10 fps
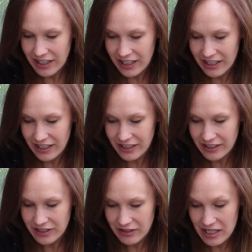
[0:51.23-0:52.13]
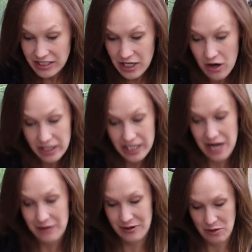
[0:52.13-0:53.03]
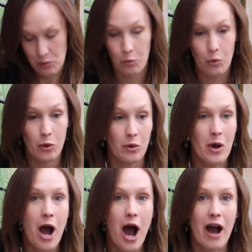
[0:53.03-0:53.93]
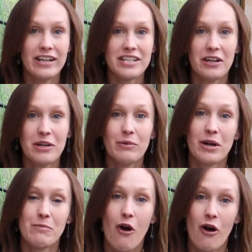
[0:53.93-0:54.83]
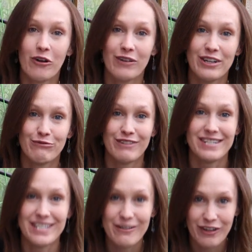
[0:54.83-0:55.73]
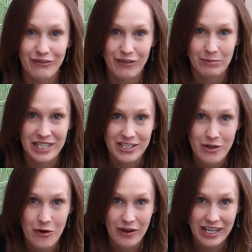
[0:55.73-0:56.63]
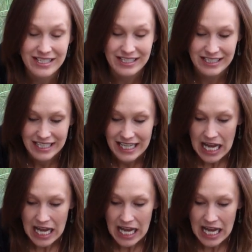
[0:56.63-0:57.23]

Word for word: Interesting. Okay, I'm... Woo! i tell you what I'm already receiving from these coins.